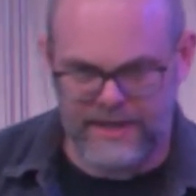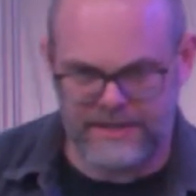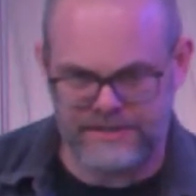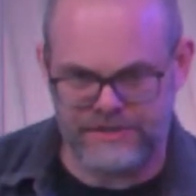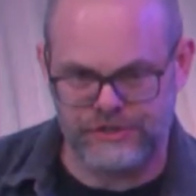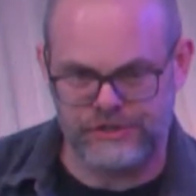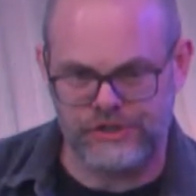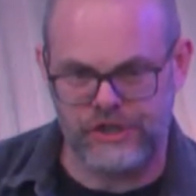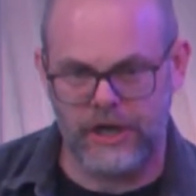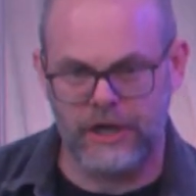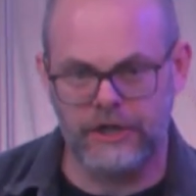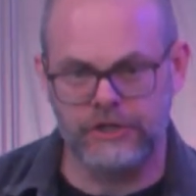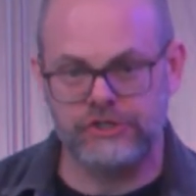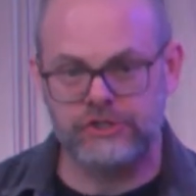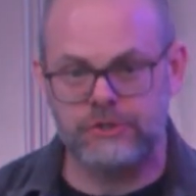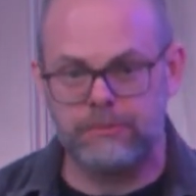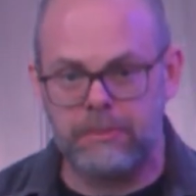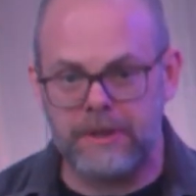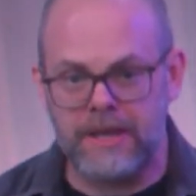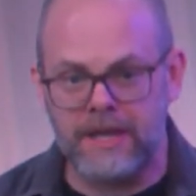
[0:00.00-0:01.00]
as a church
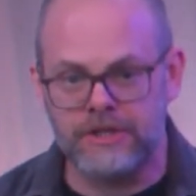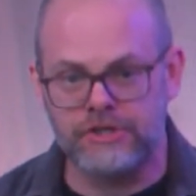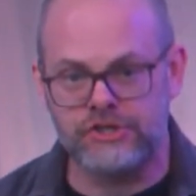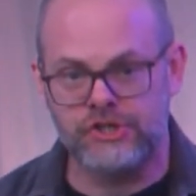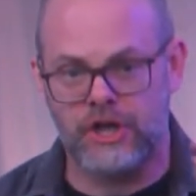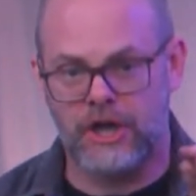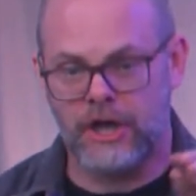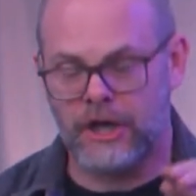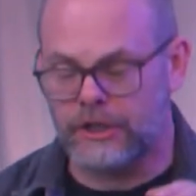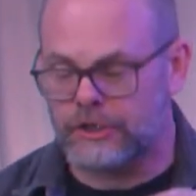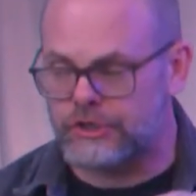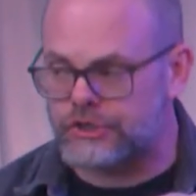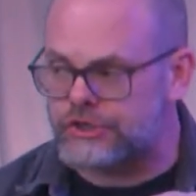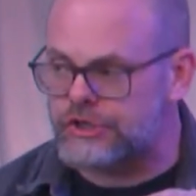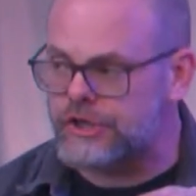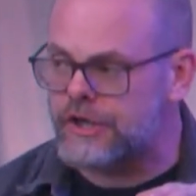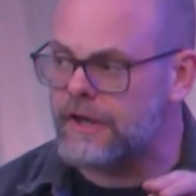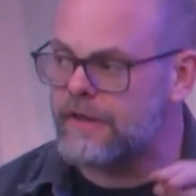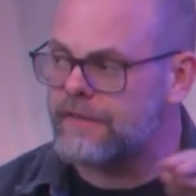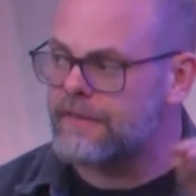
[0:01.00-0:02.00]
to be a
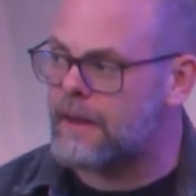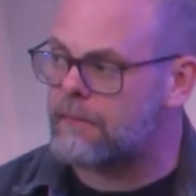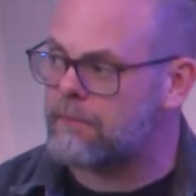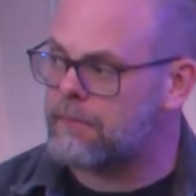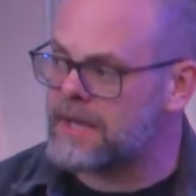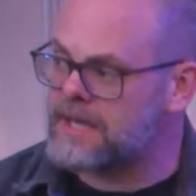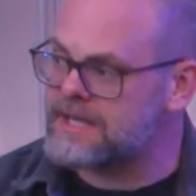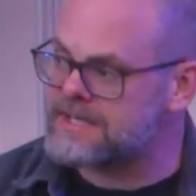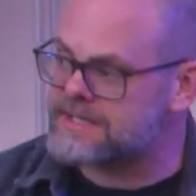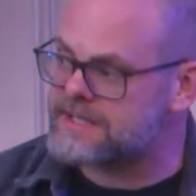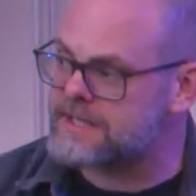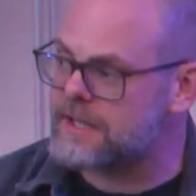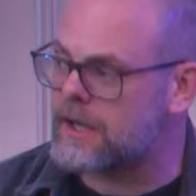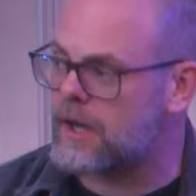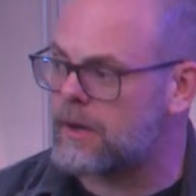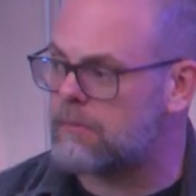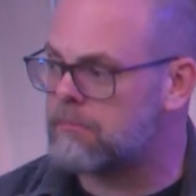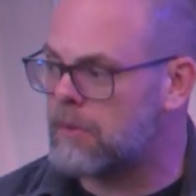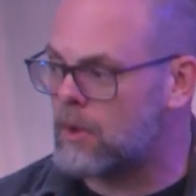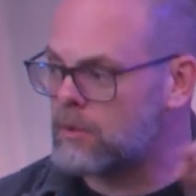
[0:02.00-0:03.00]
church that meets
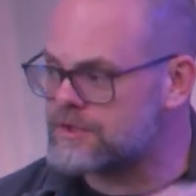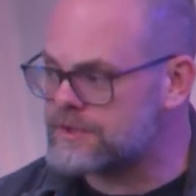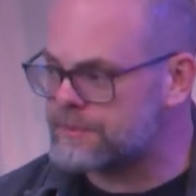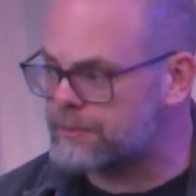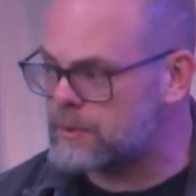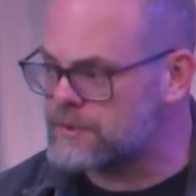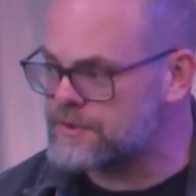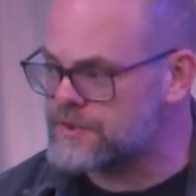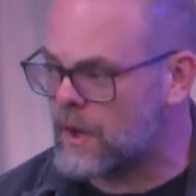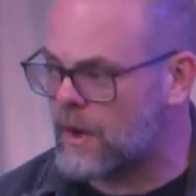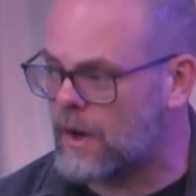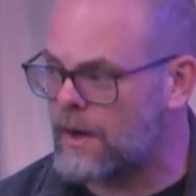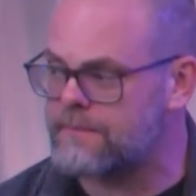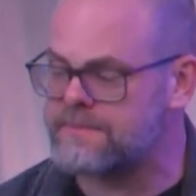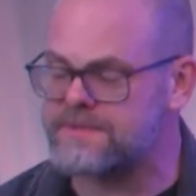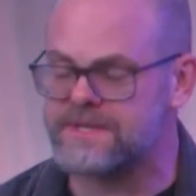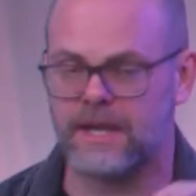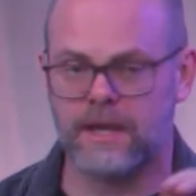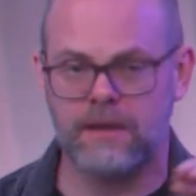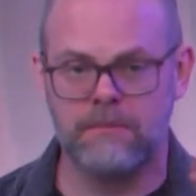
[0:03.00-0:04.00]
at multiple
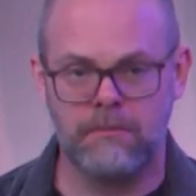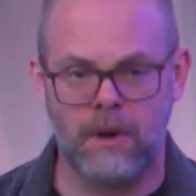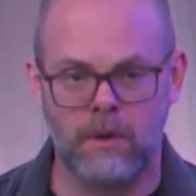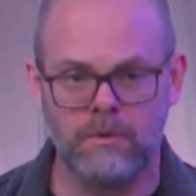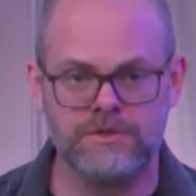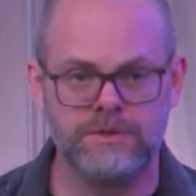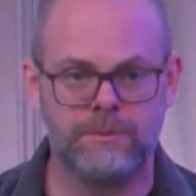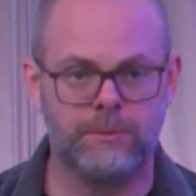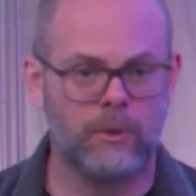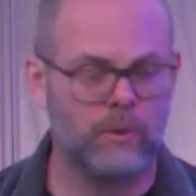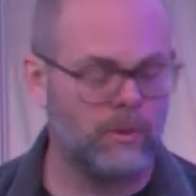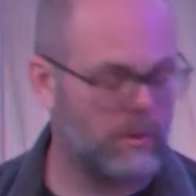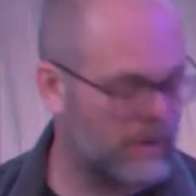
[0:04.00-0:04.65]
times in multiple